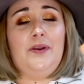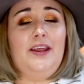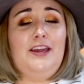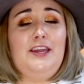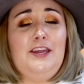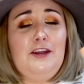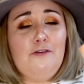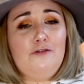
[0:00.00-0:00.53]
and a
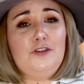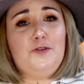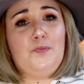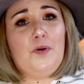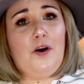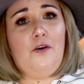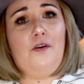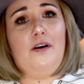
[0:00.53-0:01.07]
huge
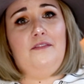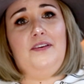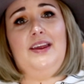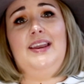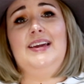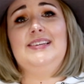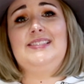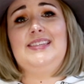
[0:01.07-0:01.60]
pro of
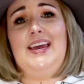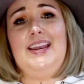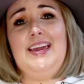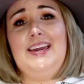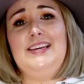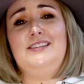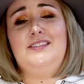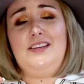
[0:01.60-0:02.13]
it, is that
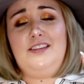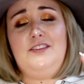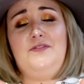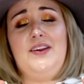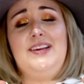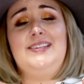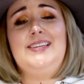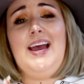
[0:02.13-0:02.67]
it does
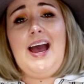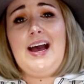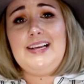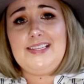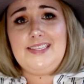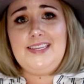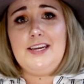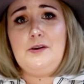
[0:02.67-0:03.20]

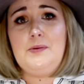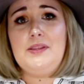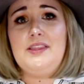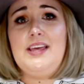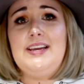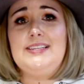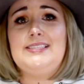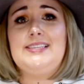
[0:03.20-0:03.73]
fantastic with
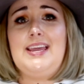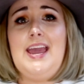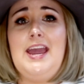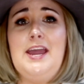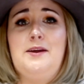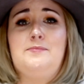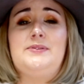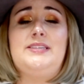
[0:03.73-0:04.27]

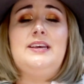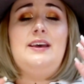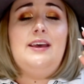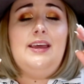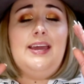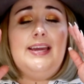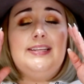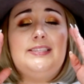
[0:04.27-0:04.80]
landscapes.
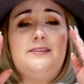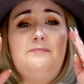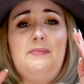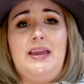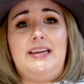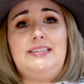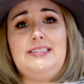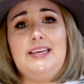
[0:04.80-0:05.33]
It's
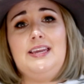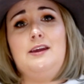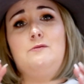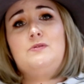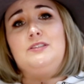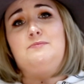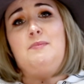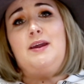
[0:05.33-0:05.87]
amazing. It
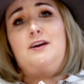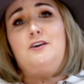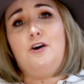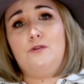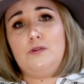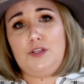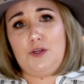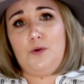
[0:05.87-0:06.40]
was my
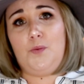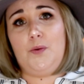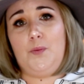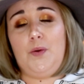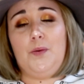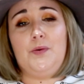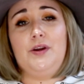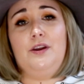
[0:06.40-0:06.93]
go-to when
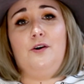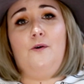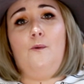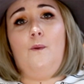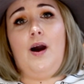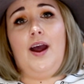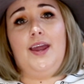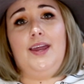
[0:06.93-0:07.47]
we were in
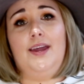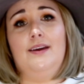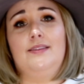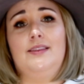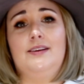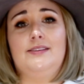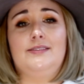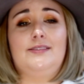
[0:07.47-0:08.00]
Hawaii.
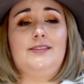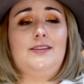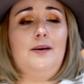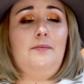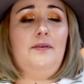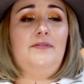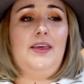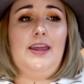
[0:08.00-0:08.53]

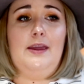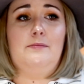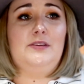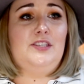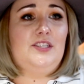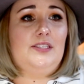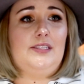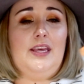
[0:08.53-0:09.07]
Some of the
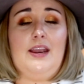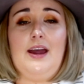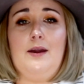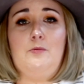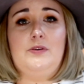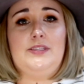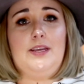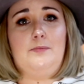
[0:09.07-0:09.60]
images that I
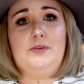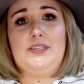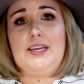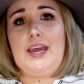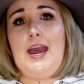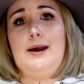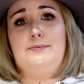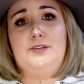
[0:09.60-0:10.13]
was able to
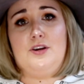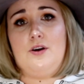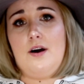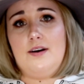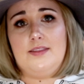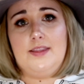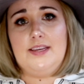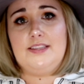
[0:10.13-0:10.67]
capture
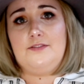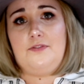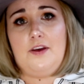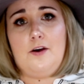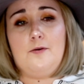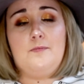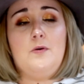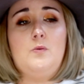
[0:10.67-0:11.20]
on this
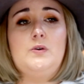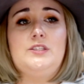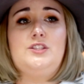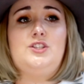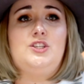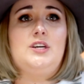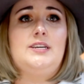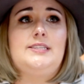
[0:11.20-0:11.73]
film
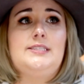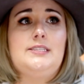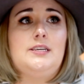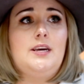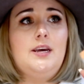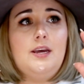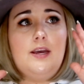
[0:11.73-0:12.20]
was just,